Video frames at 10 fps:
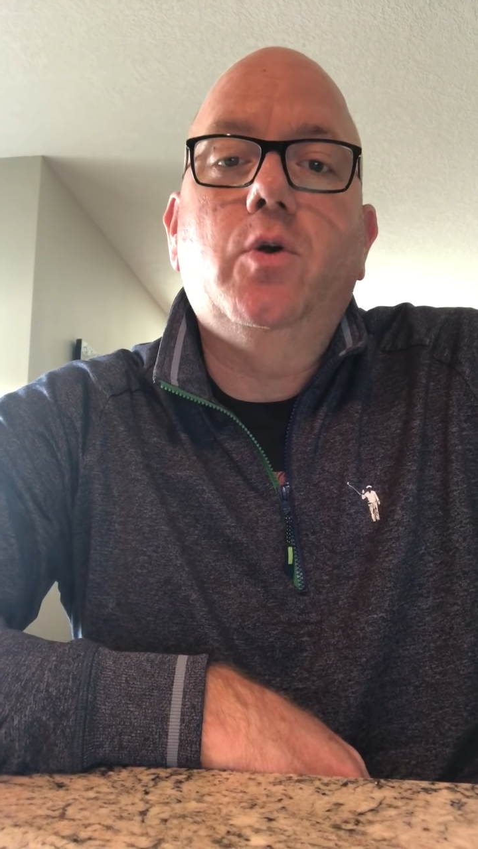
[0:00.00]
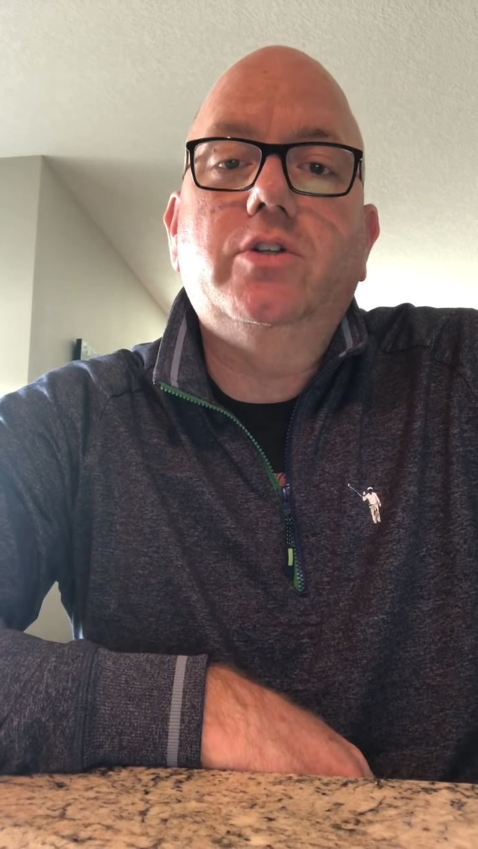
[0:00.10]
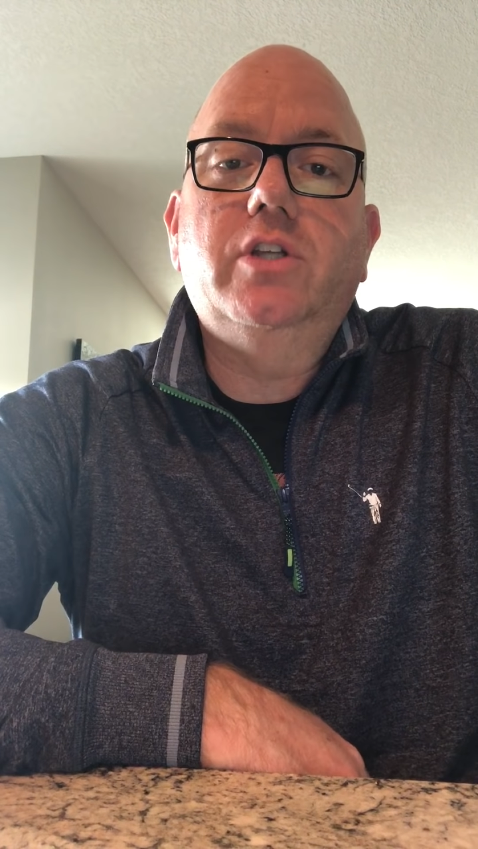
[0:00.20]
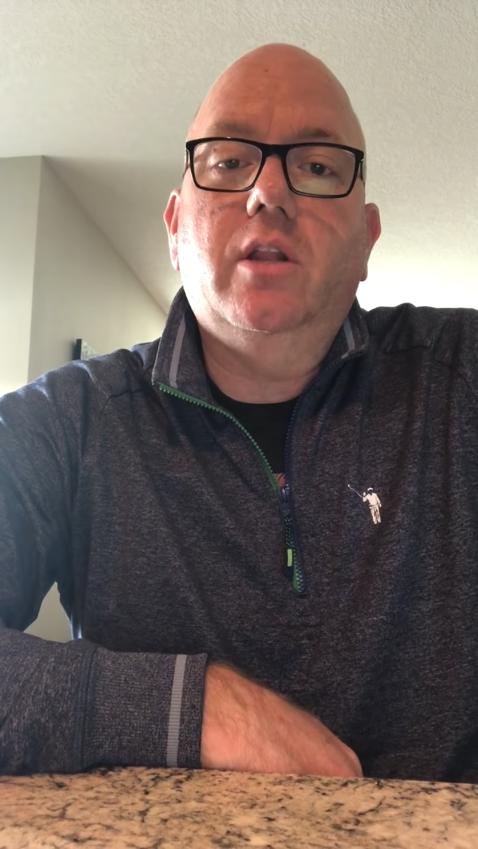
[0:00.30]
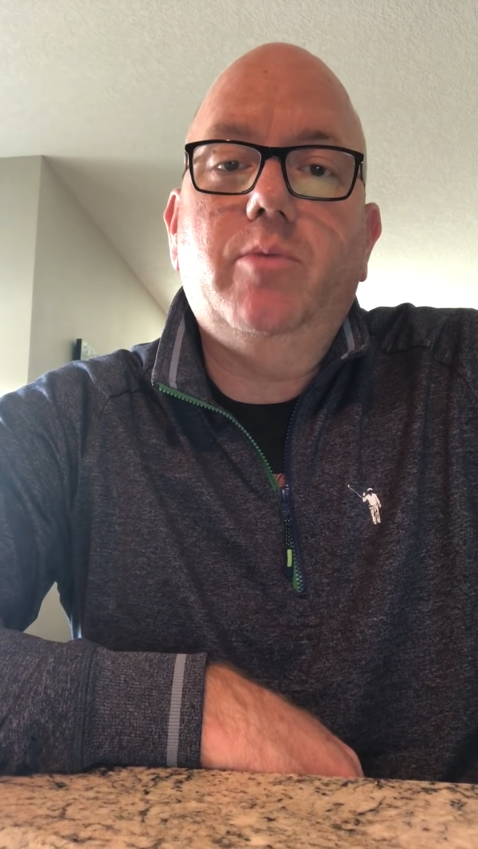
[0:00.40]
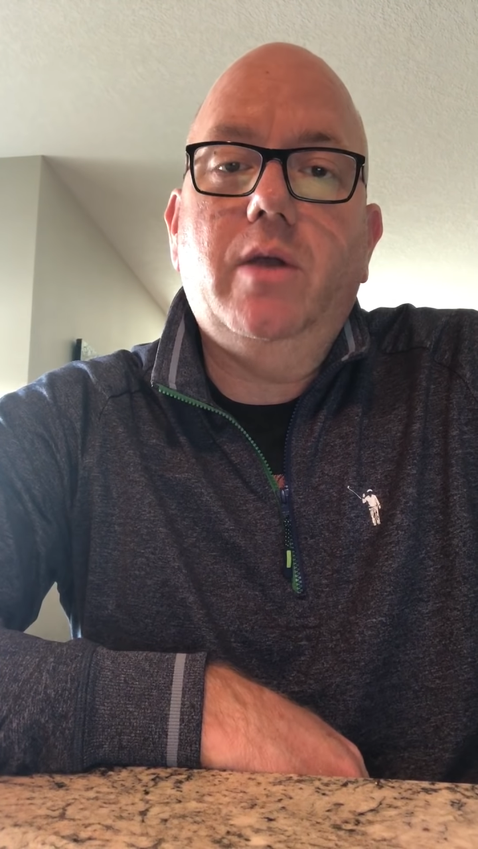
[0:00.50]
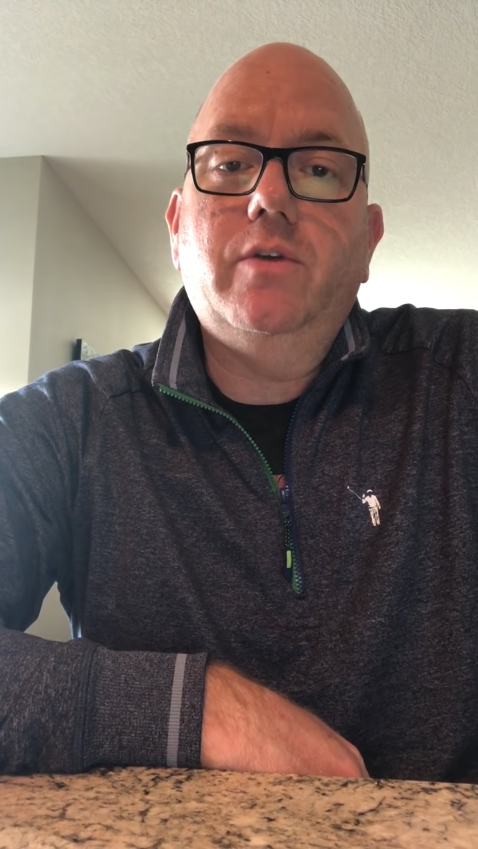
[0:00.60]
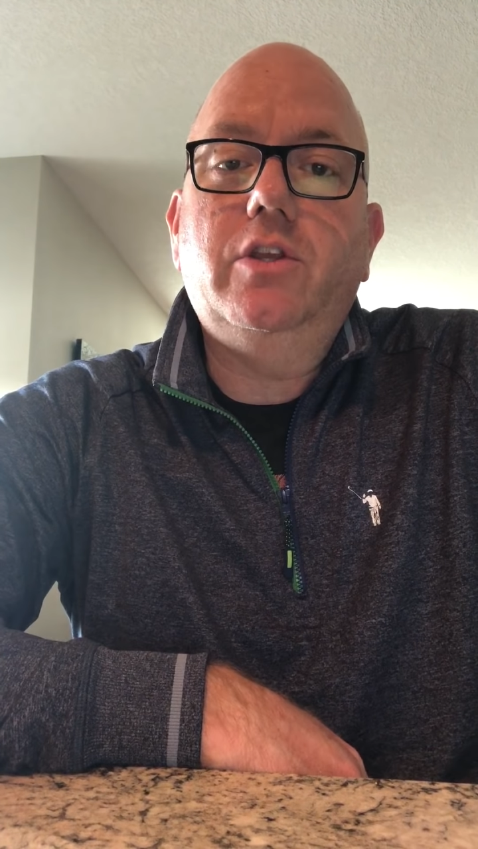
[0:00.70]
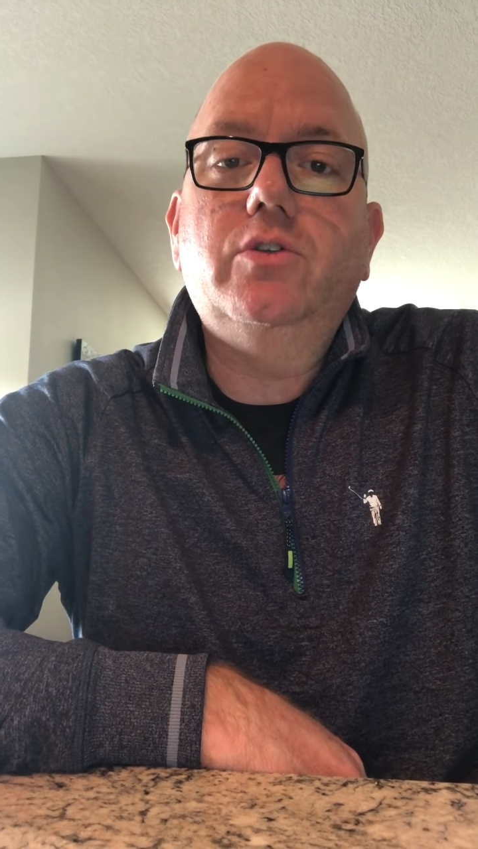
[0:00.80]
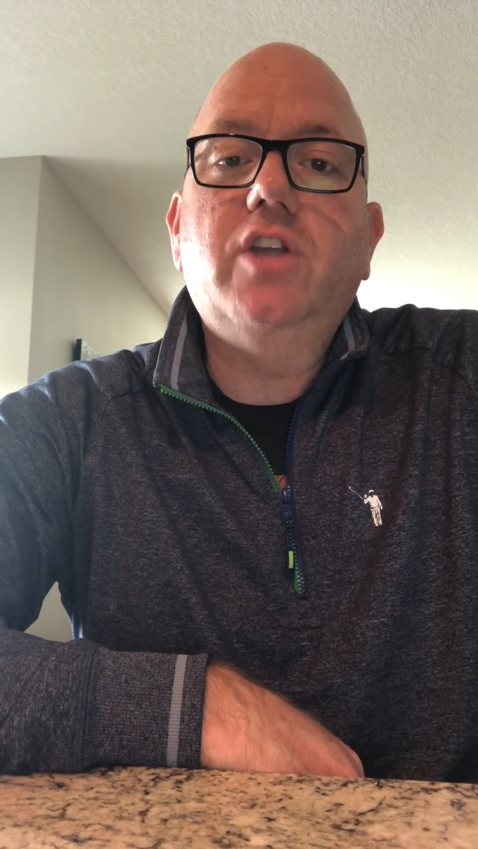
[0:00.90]
or celebrate
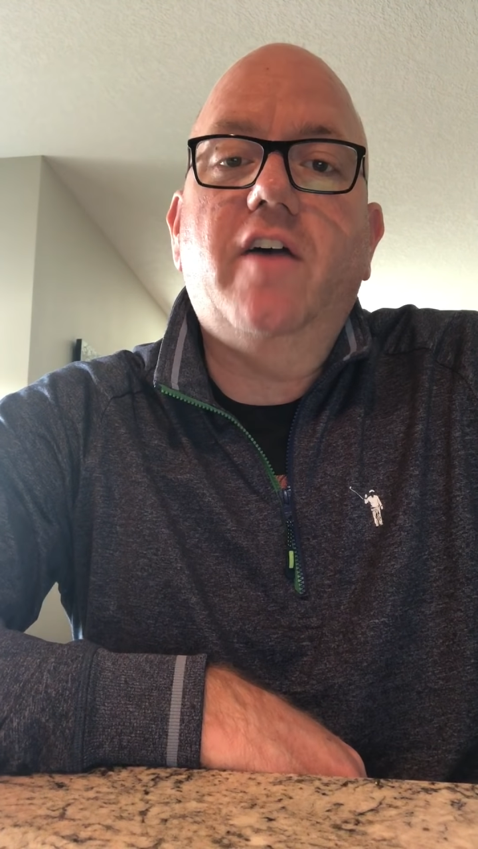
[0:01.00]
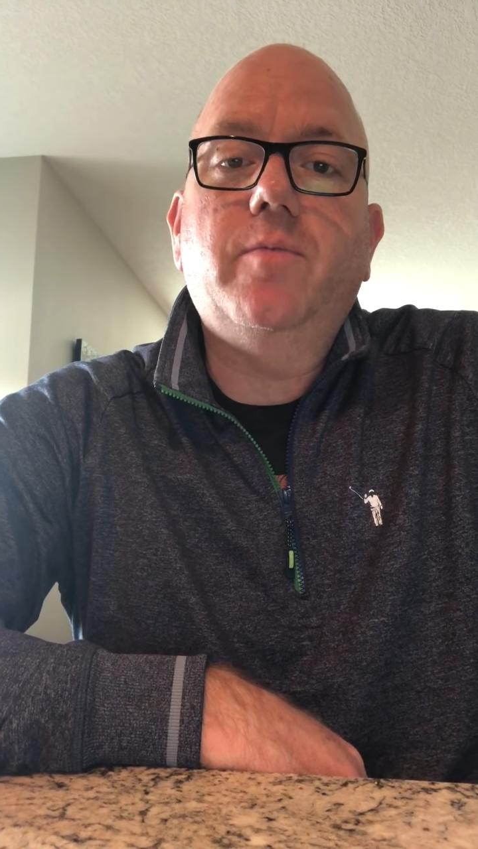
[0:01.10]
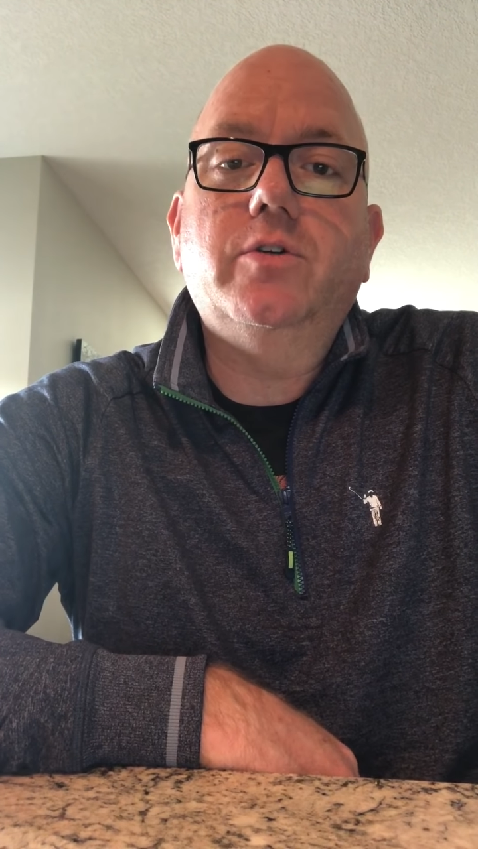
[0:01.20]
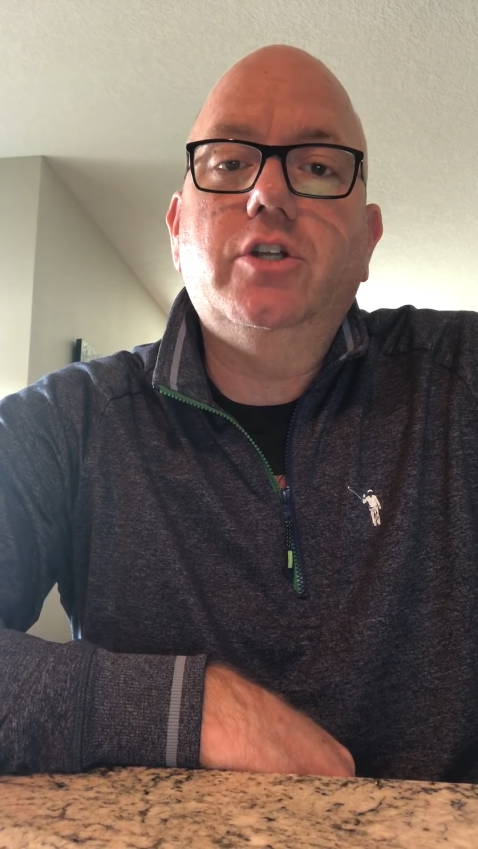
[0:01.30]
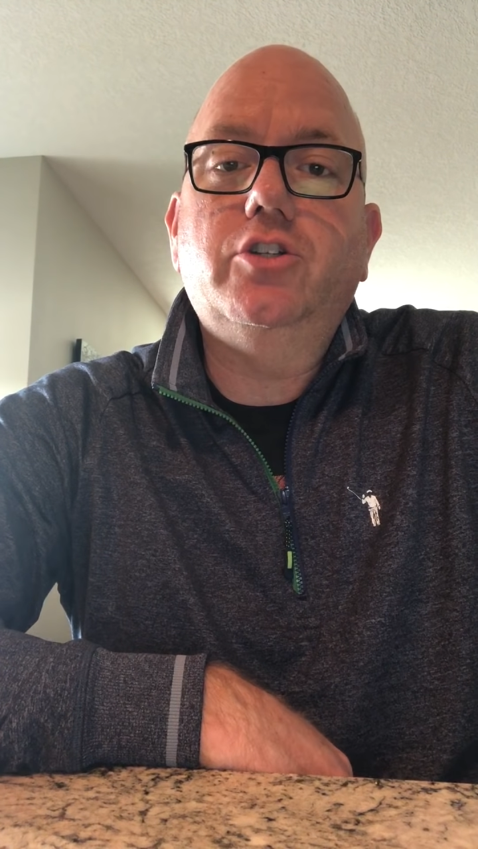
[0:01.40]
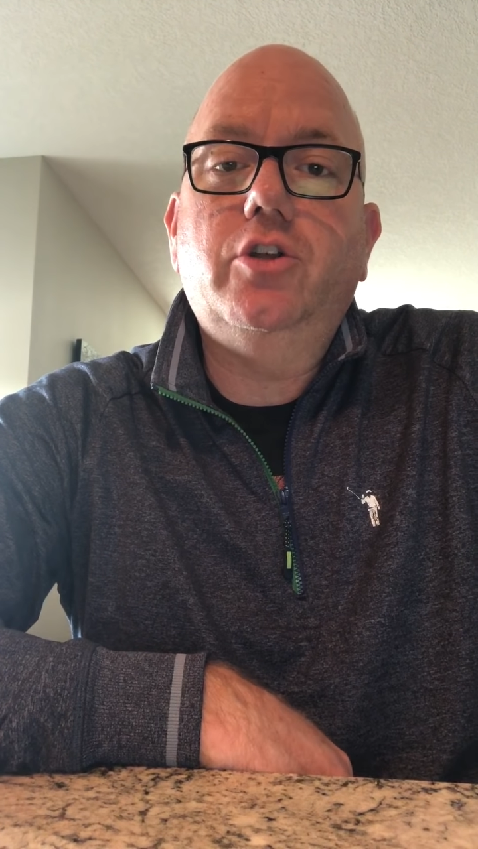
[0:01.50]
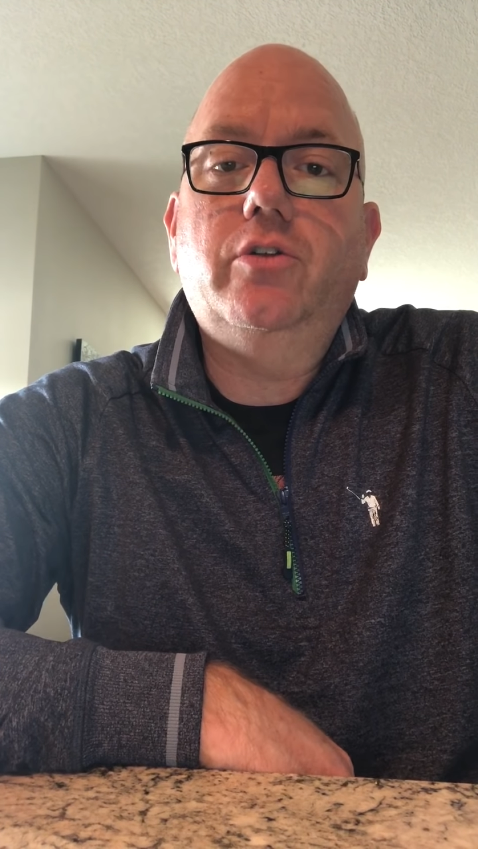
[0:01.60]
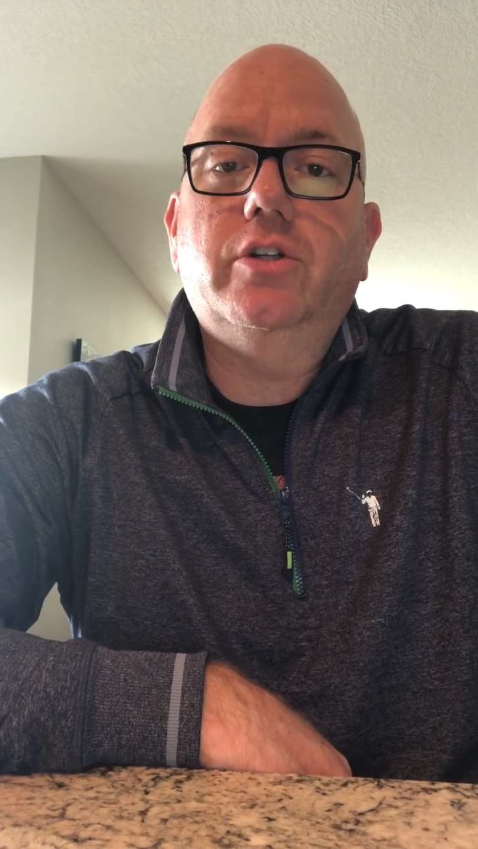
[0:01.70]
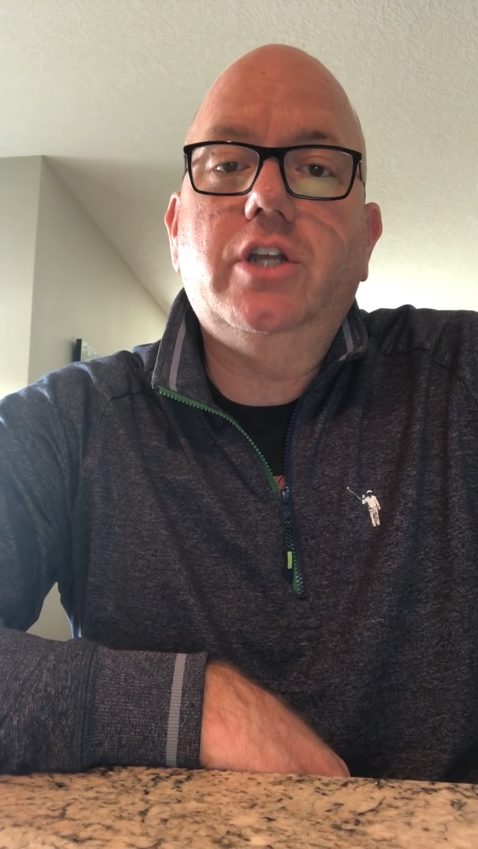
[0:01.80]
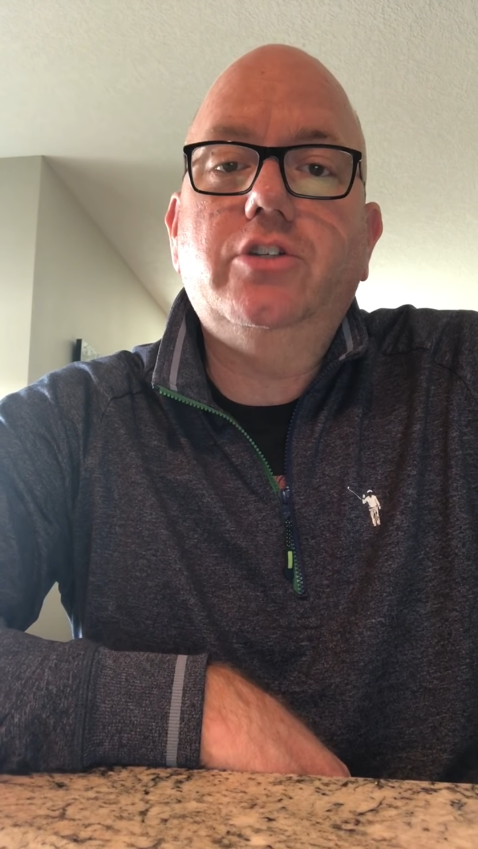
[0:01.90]
with you sophomores and
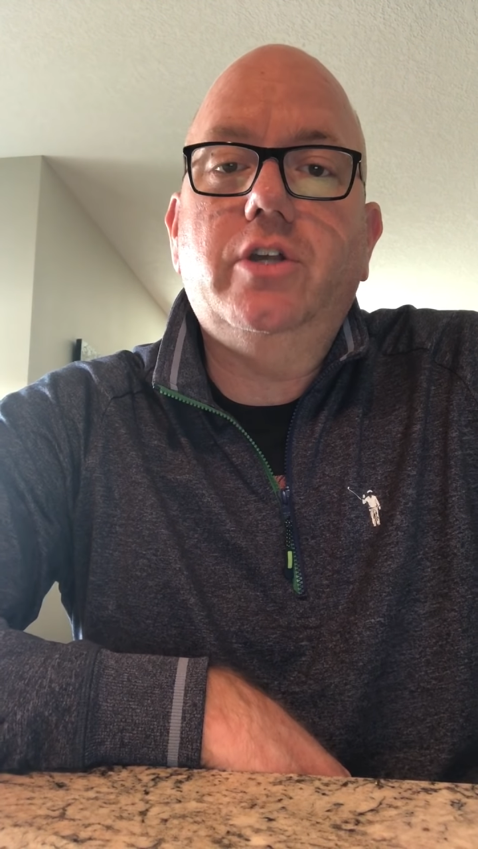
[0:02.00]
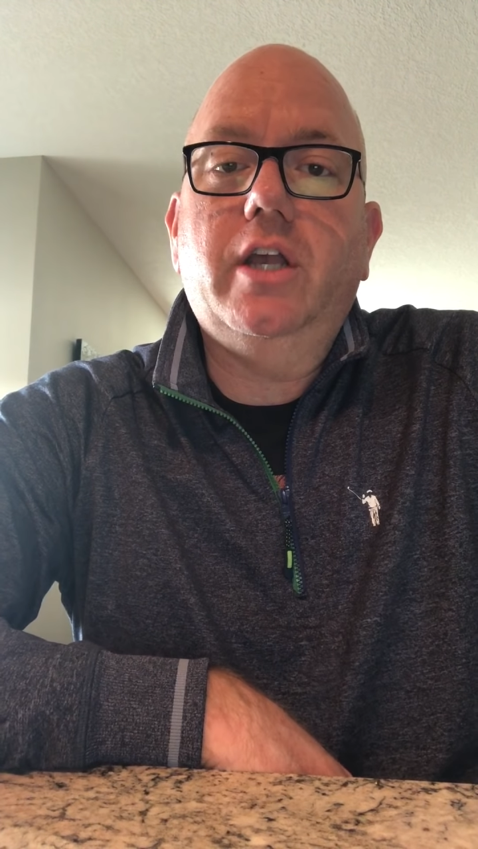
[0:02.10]
juniors as